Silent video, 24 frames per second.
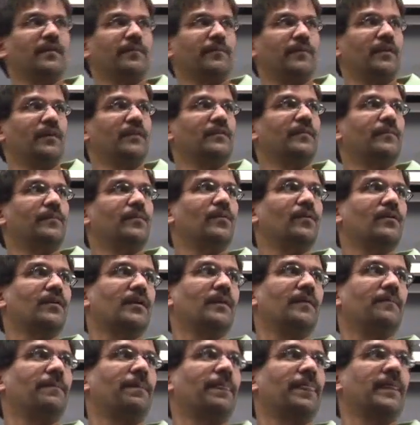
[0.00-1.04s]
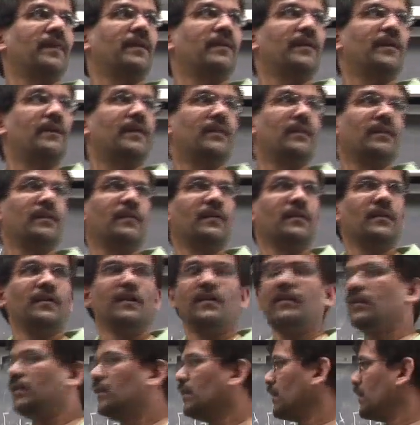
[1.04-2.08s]
recompiling the program, right?
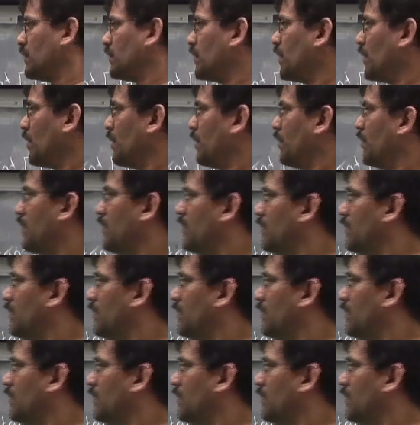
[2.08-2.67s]
So